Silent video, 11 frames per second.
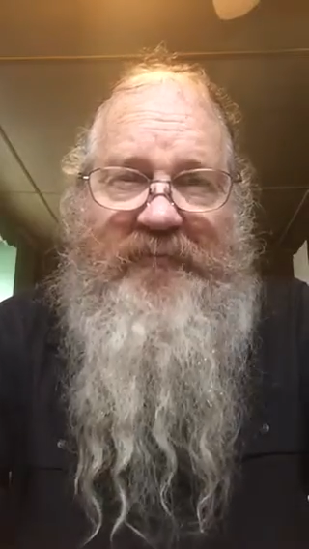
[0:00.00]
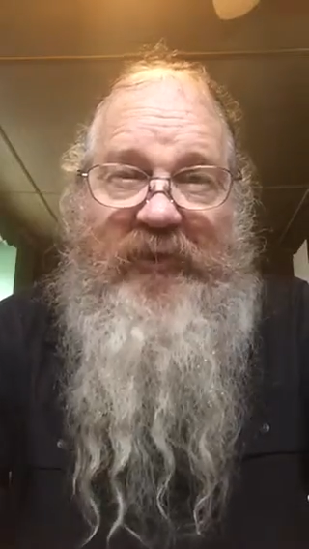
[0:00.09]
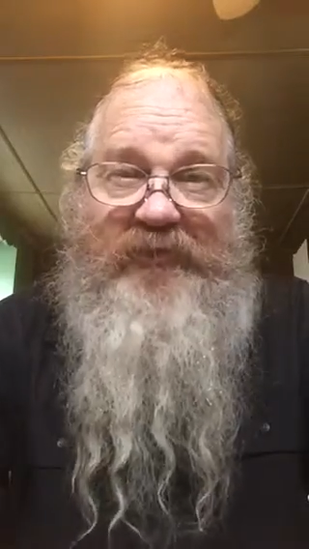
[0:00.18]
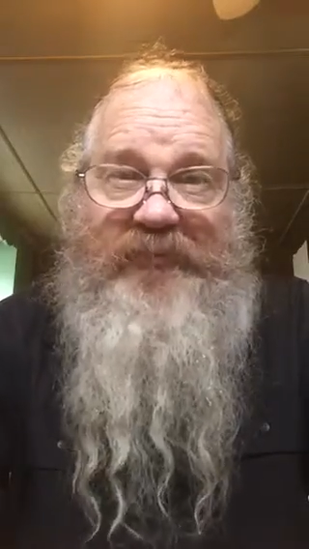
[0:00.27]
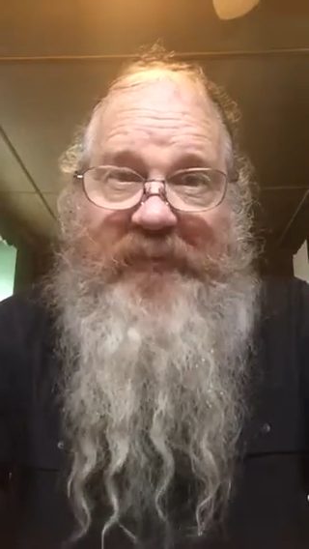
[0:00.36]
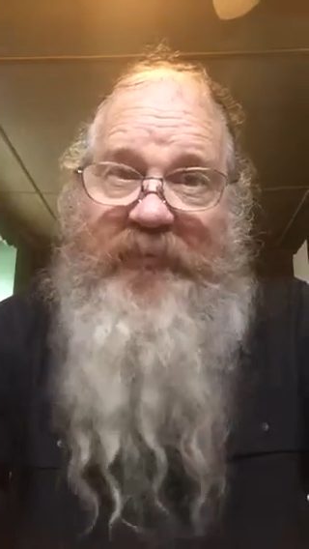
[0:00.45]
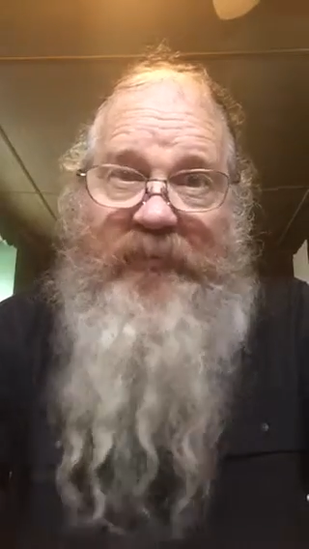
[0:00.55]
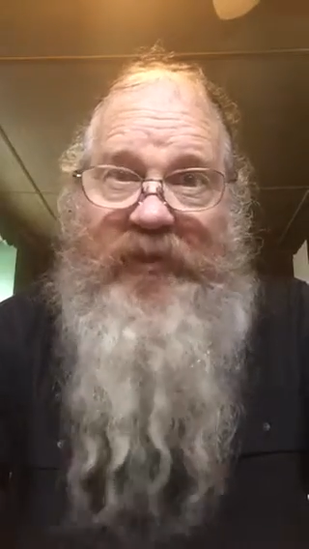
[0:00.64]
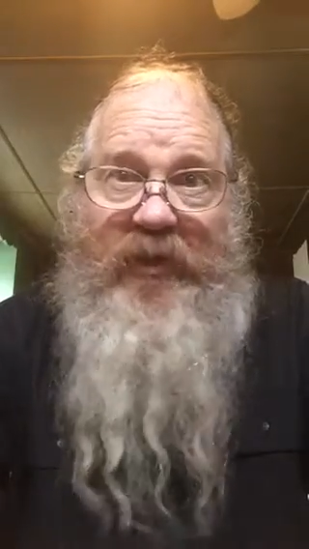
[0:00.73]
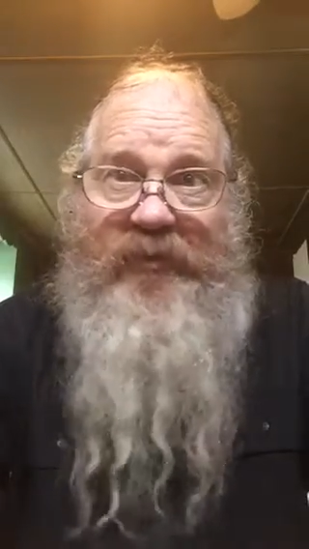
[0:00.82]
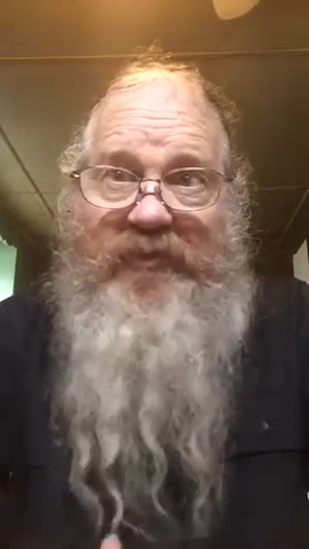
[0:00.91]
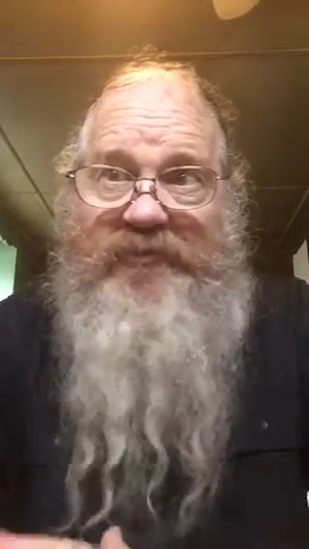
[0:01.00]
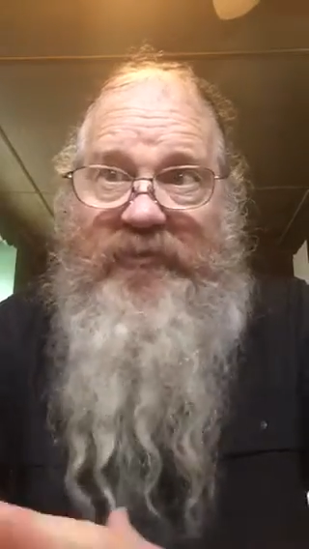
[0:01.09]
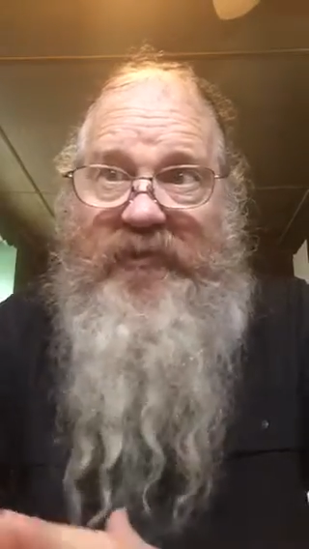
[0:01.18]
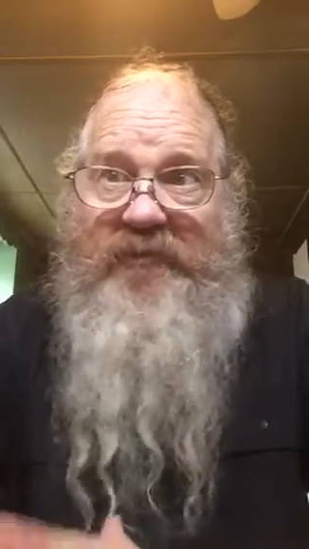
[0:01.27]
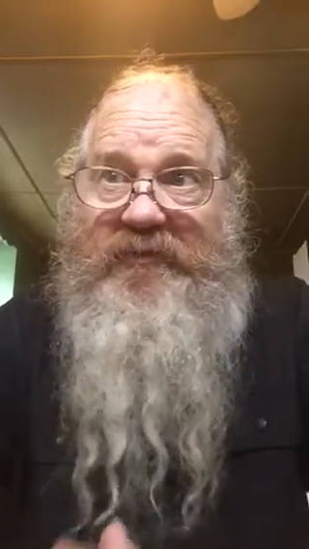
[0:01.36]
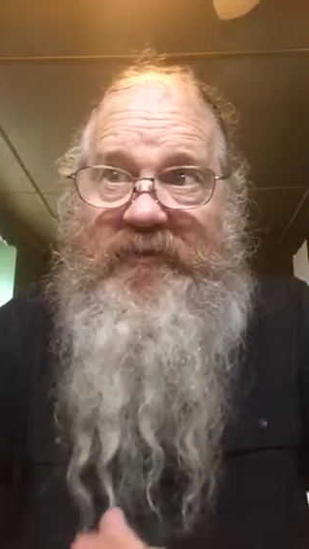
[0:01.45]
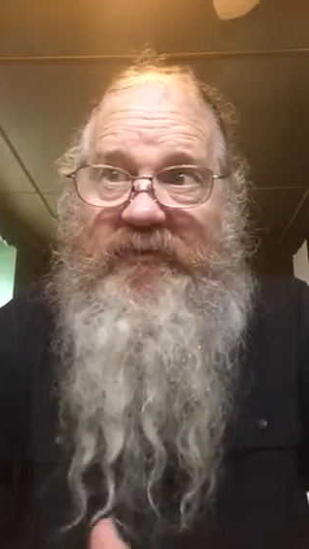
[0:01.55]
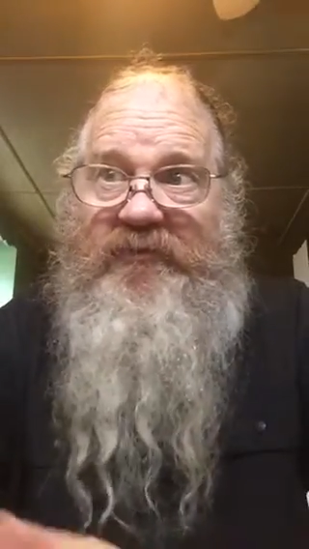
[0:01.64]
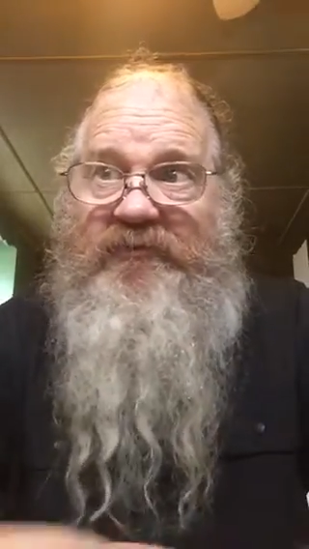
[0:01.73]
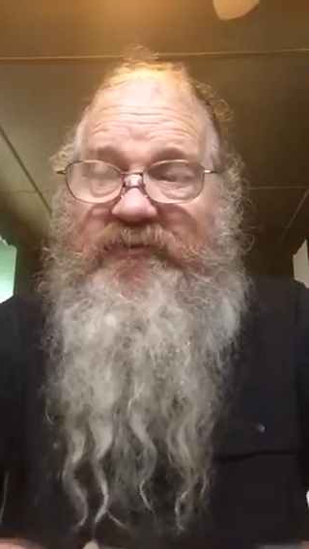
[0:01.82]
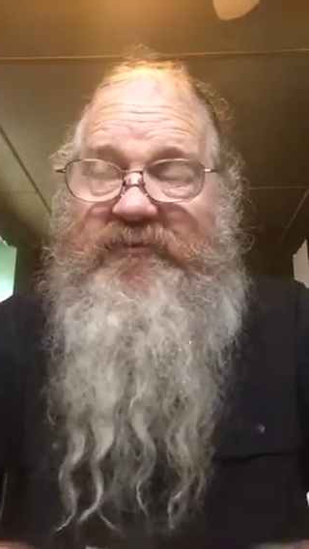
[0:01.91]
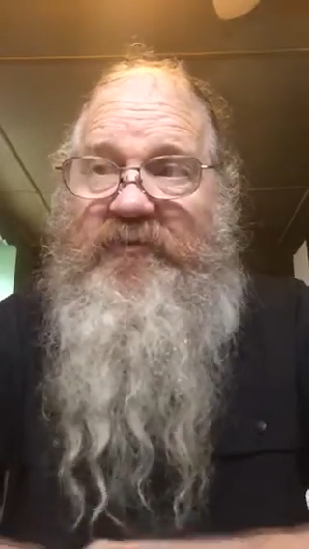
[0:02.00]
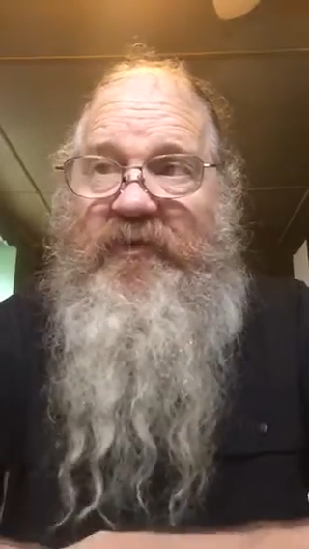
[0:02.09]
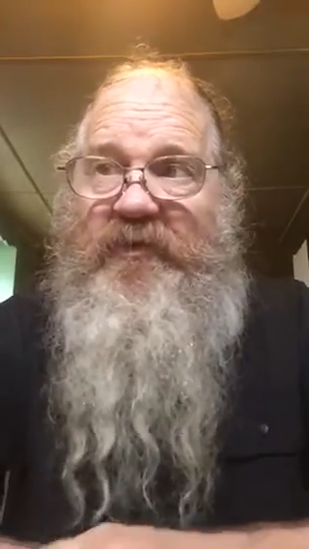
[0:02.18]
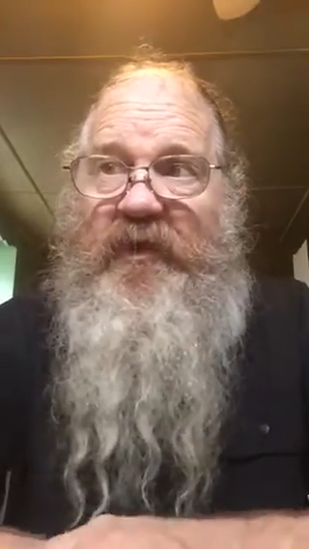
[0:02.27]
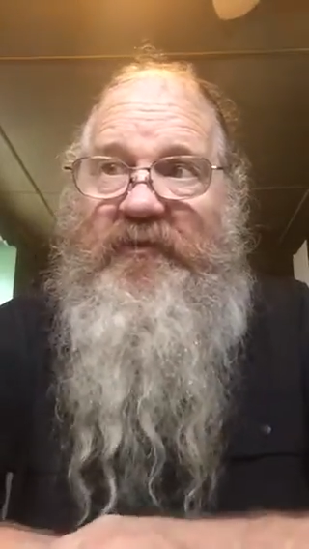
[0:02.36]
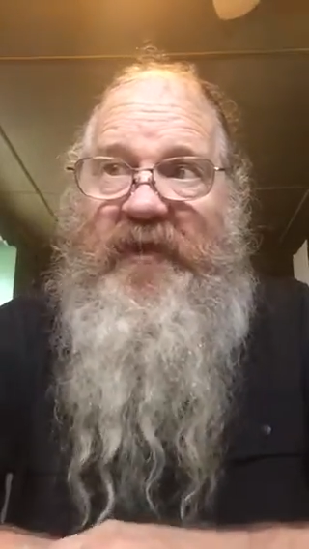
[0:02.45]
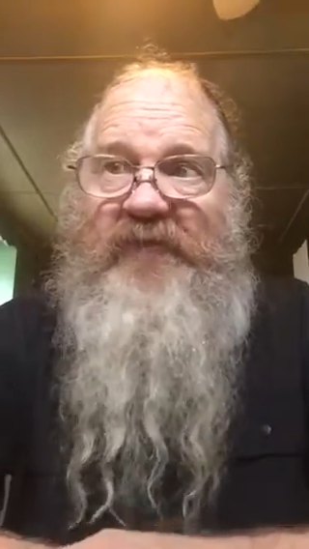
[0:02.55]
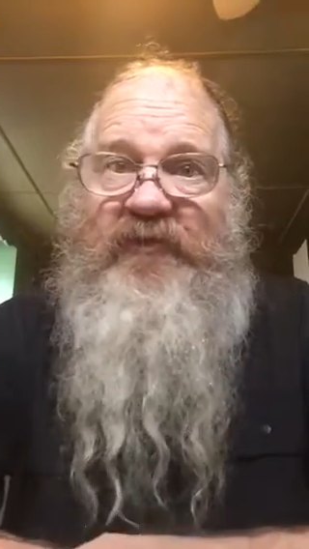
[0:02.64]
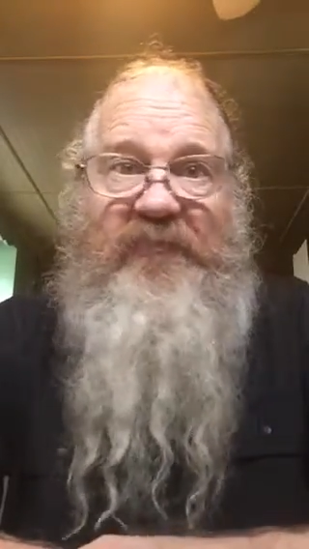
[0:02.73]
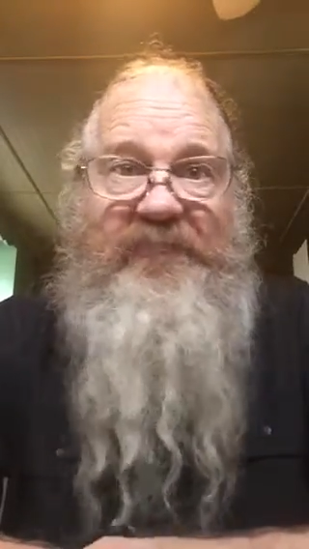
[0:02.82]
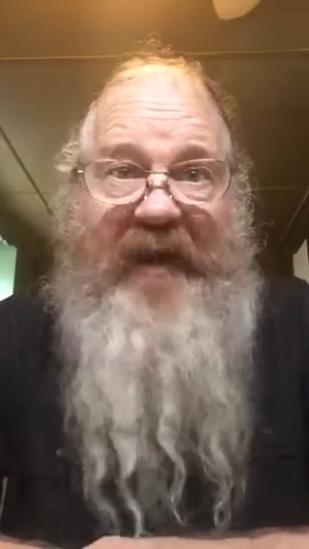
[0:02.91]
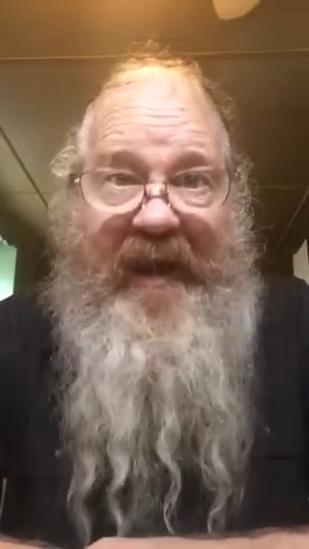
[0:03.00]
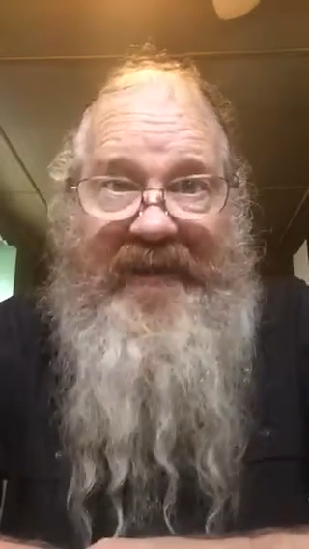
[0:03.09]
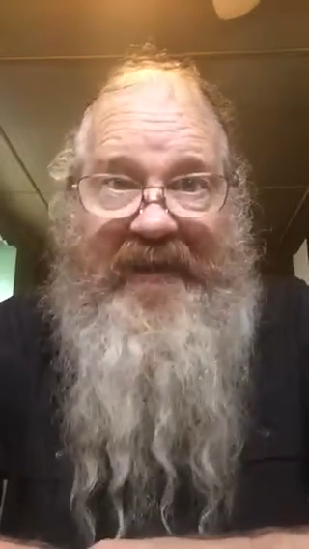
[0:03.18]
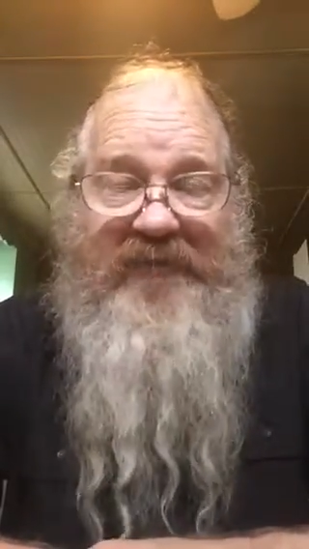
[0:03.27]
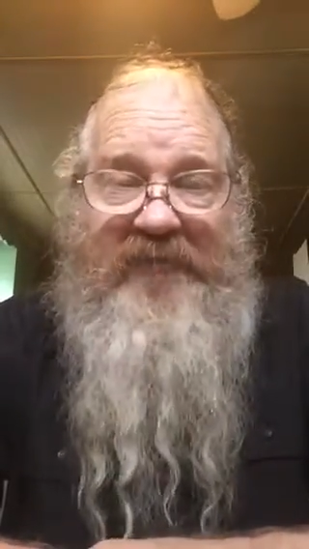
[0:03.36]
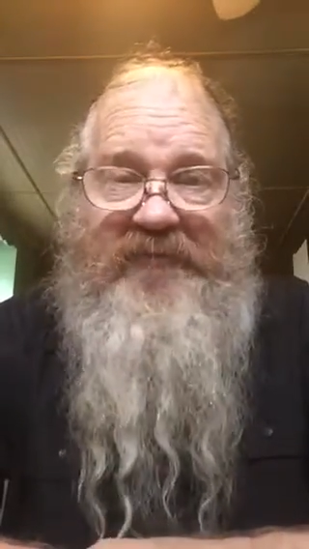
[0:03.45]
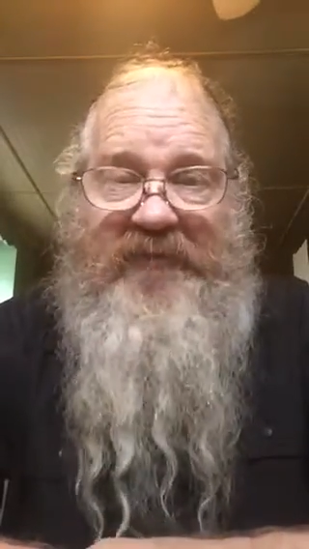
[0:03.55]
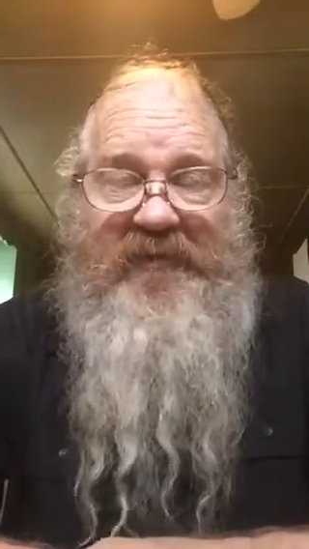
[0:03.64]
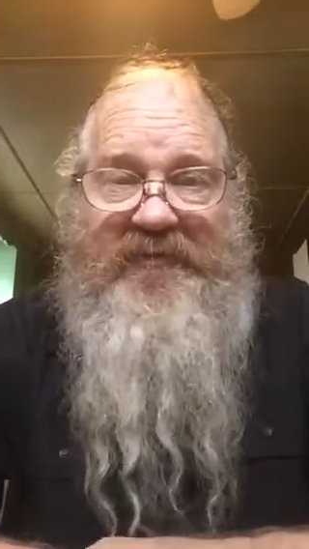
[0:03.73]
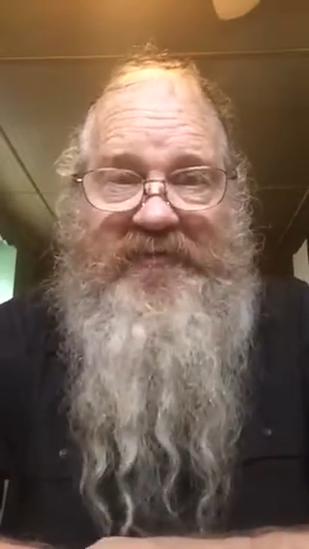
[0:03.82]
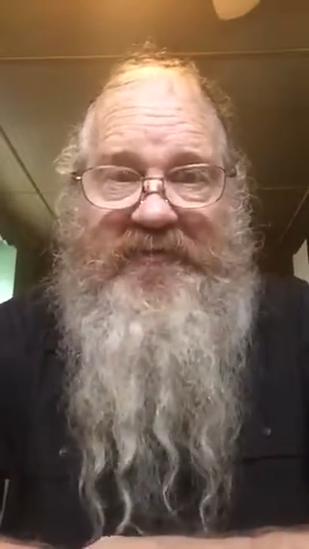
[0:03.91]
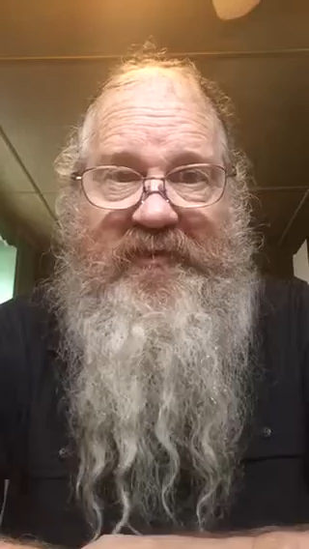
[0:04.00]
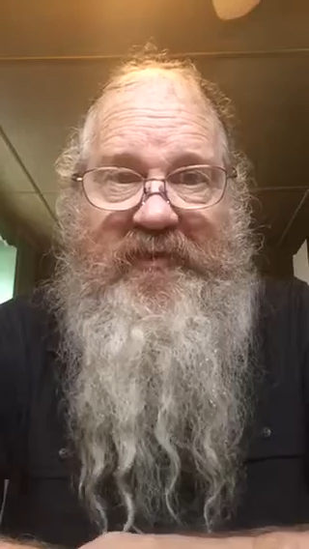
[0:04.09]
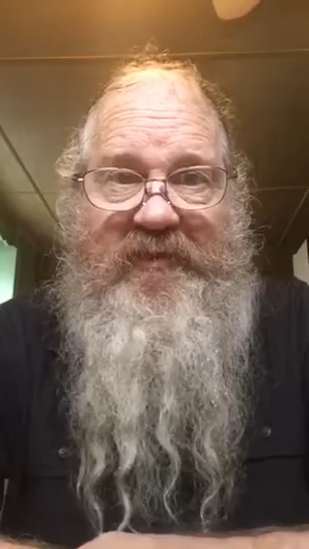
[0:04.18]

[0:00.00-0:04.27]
Most people will go into a, you know, this a level of panic over this.